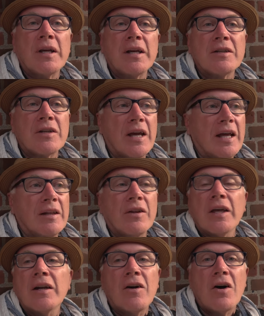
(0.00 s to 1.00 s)
of days,
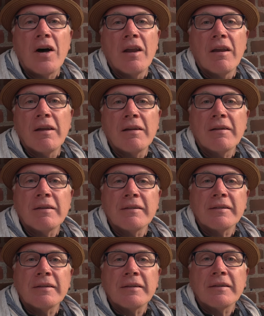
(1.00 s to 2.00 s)
and then on.
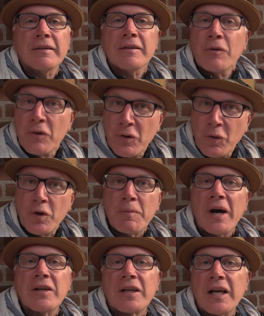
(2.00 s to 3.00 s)
We're
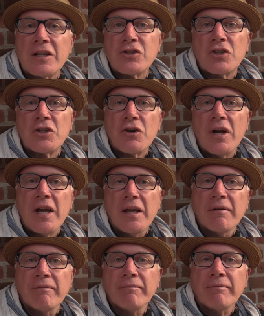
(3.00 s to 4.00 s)
about to catch the
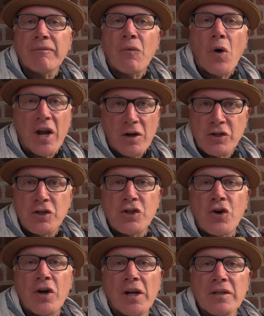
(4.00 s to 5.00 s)
train. Why don't you
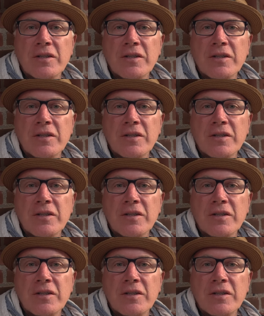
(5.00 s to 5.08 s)
join